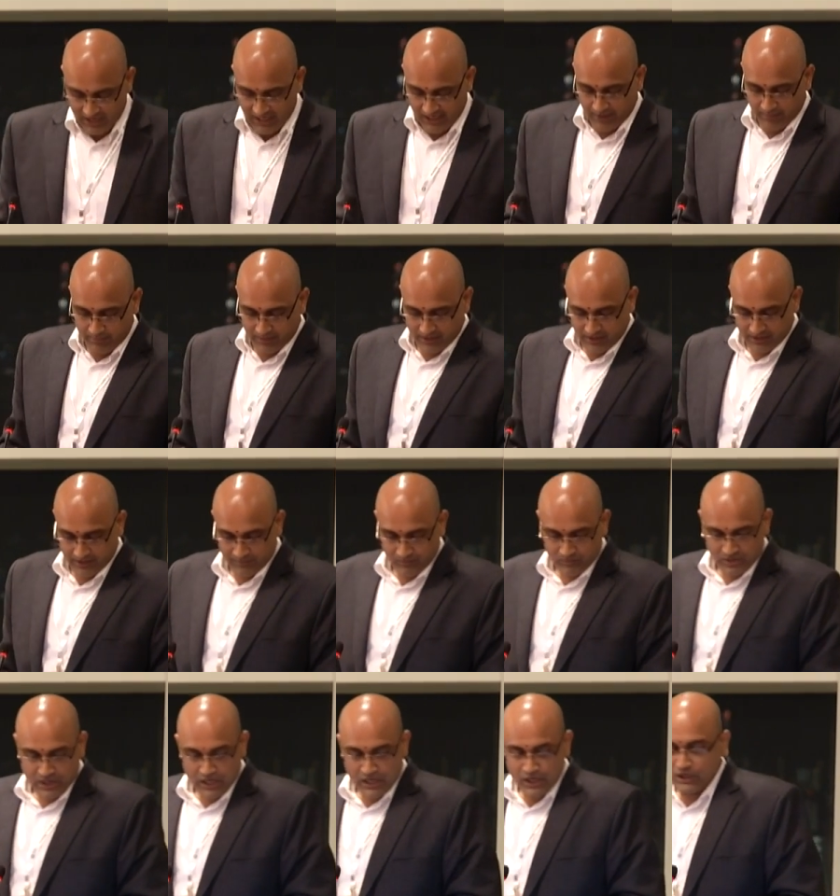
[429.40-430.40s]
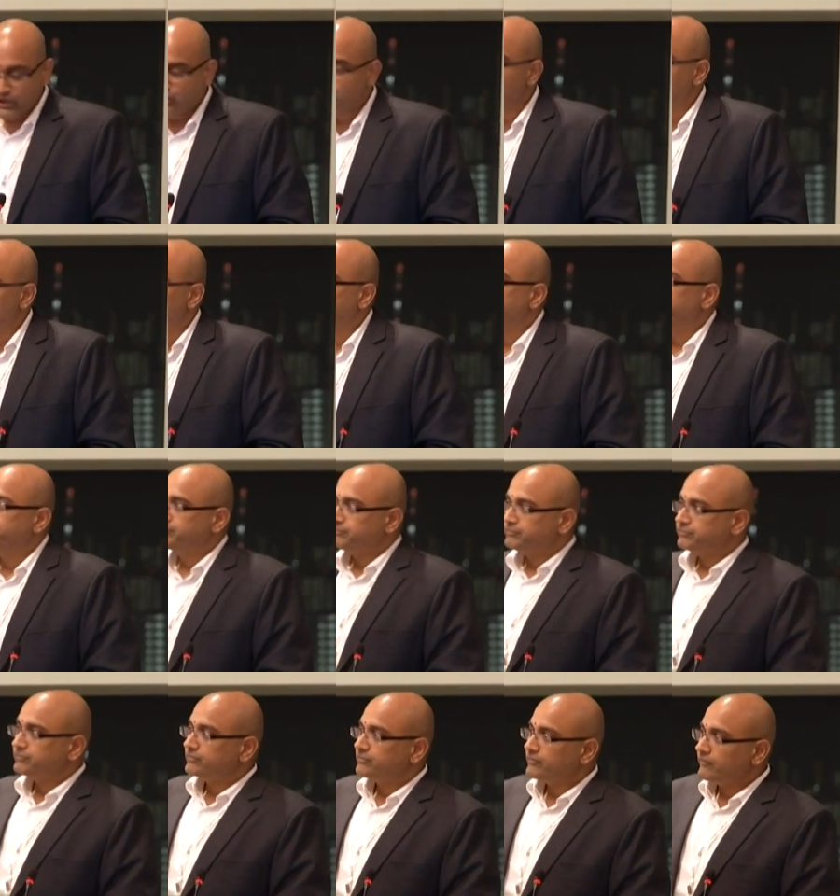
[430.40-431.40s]
a later minute. So
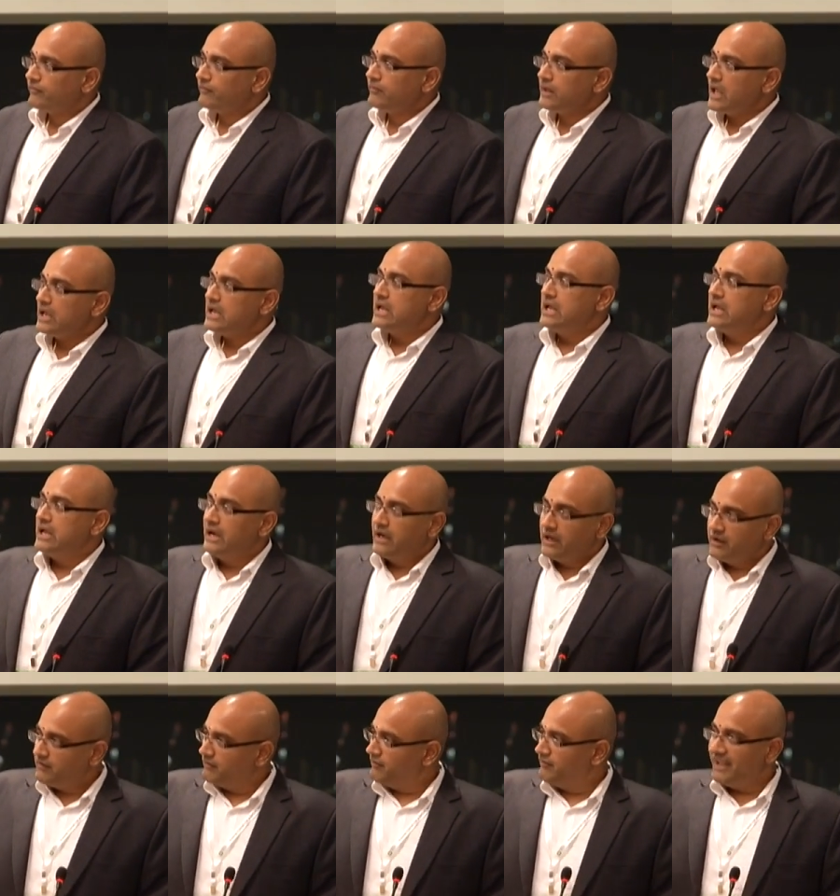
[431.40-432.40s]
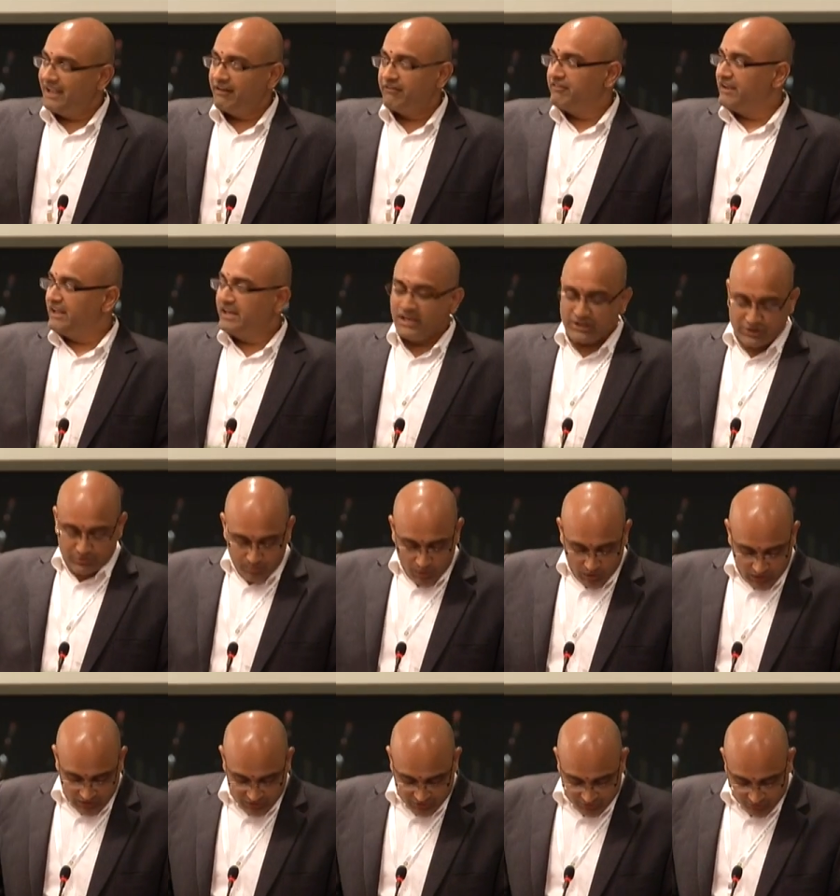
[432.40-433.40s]
we have various
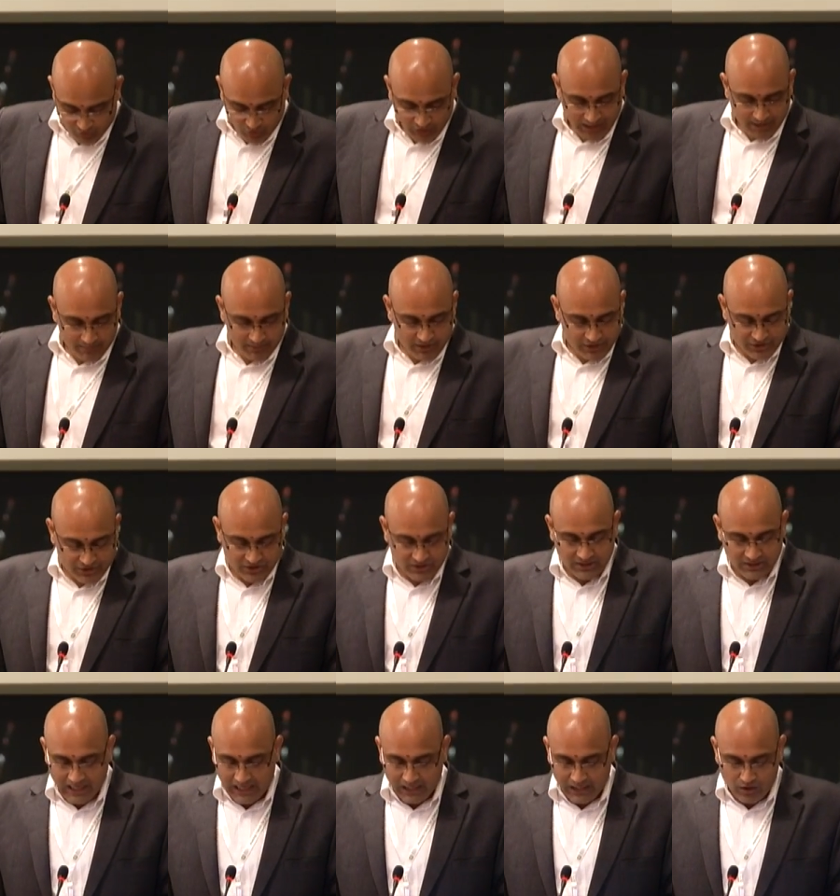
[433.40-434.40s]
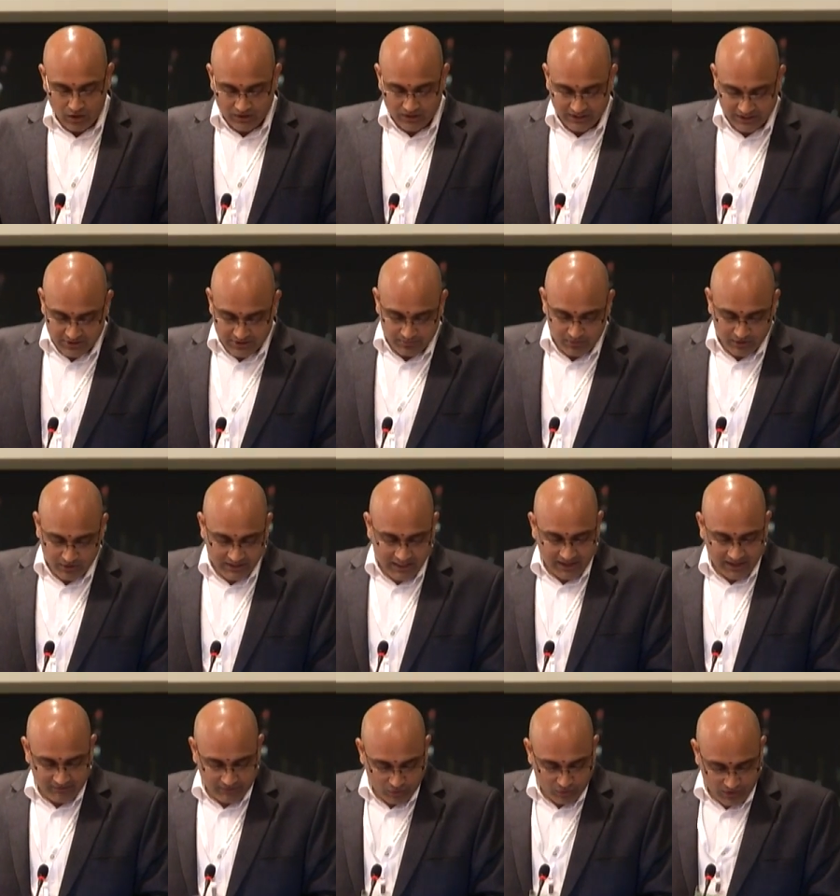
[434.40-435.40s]
models of collaboration. I'll not touch upon
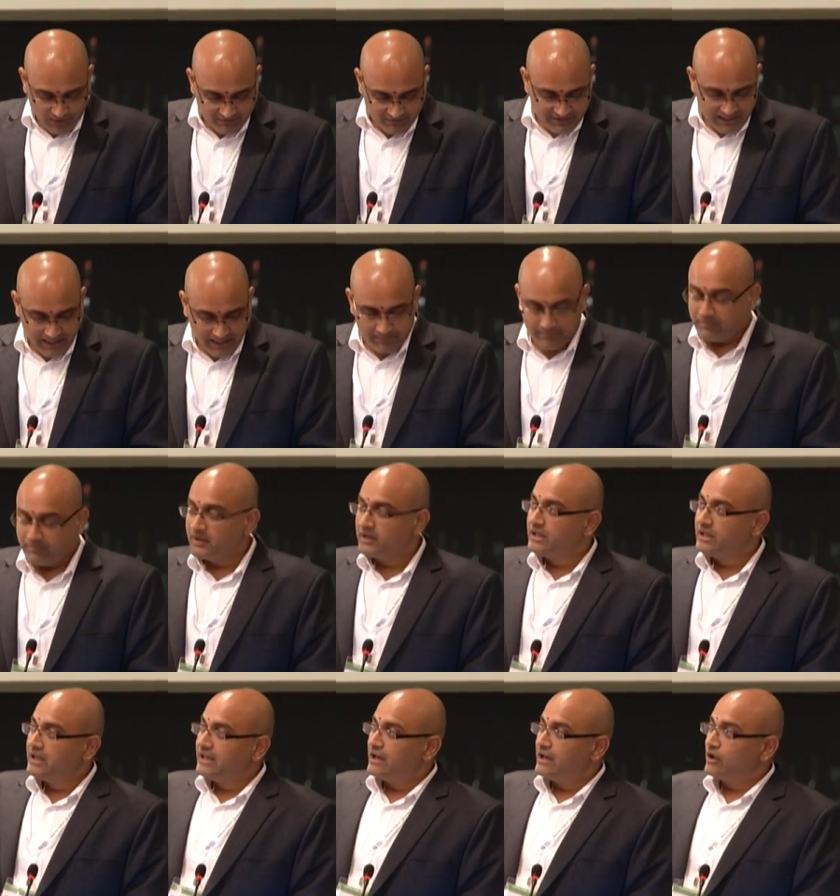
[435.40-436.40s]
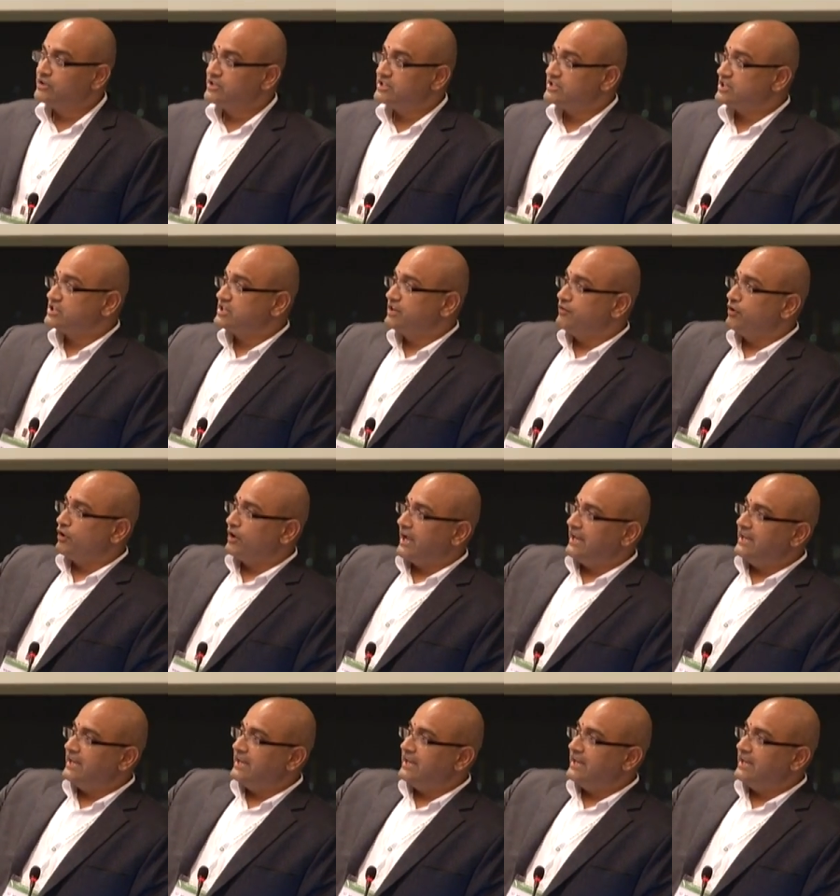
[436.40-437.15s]
that. We don't have time. Now, this is give you an